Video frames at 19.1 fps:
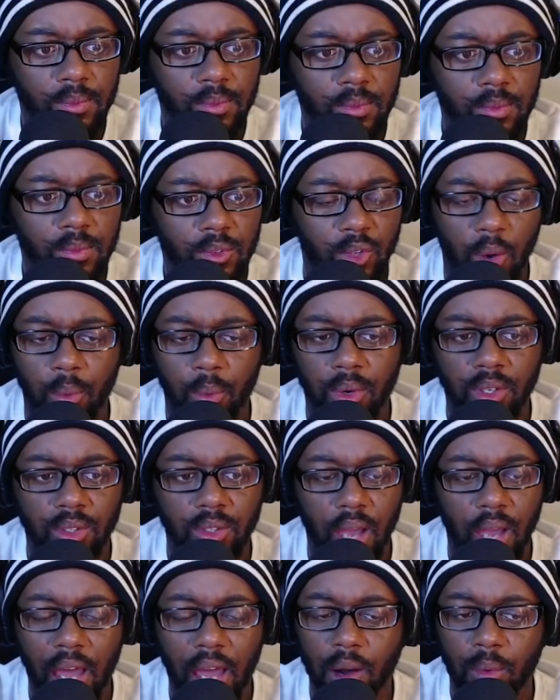don't want
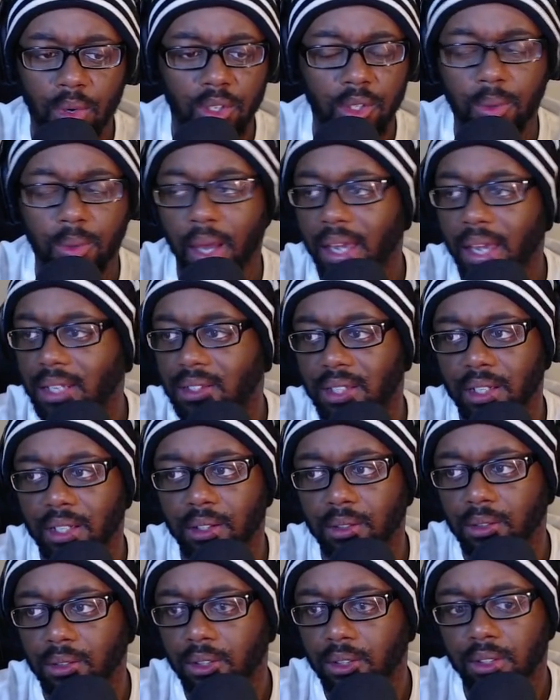to do 8
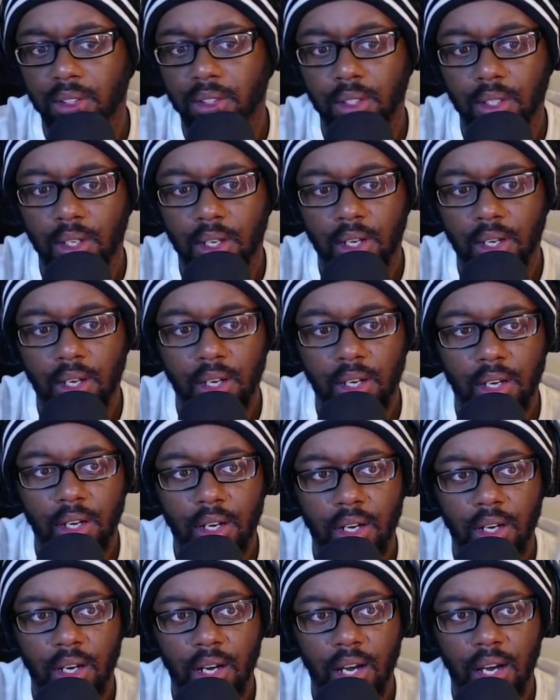singles.
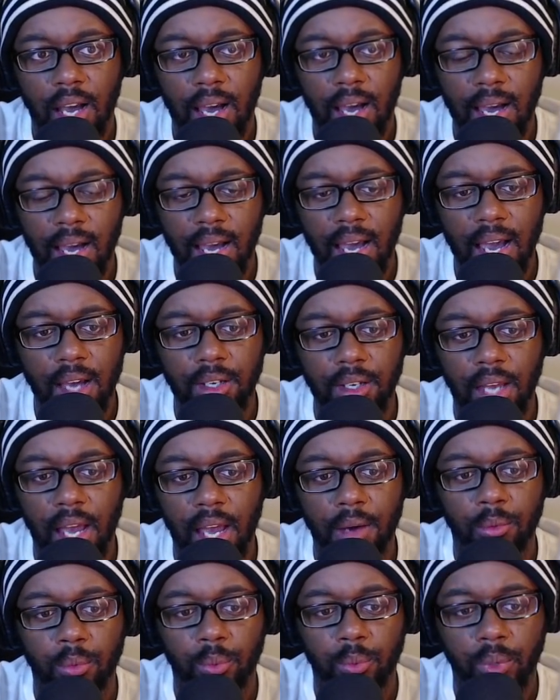I
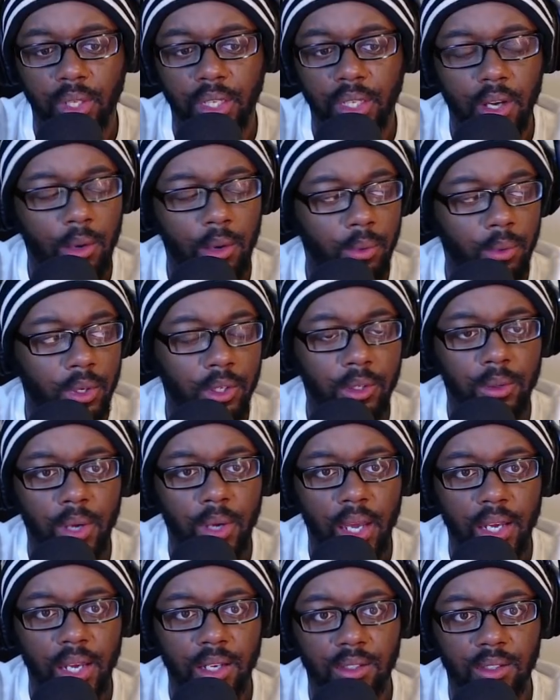really don't want to do
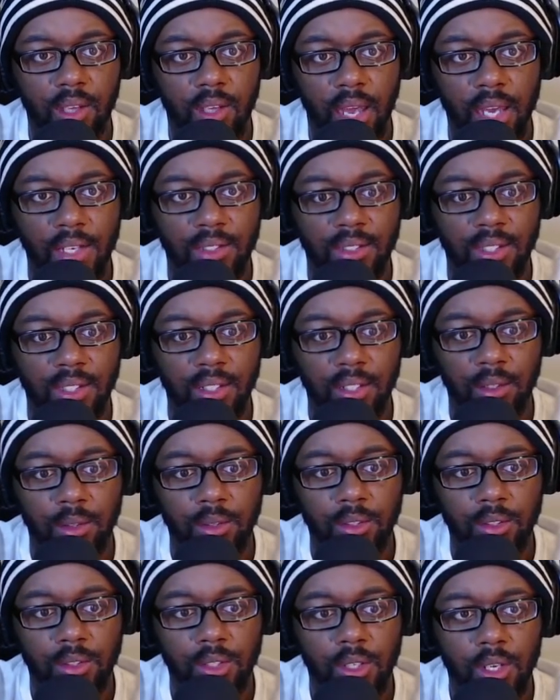eight
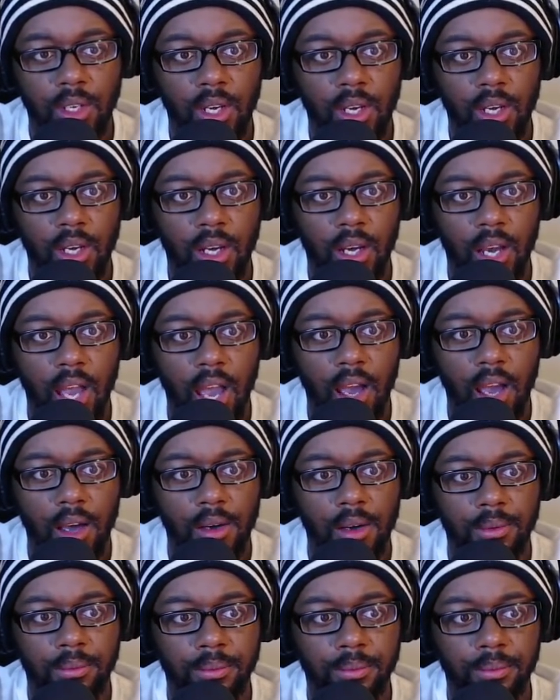singles. I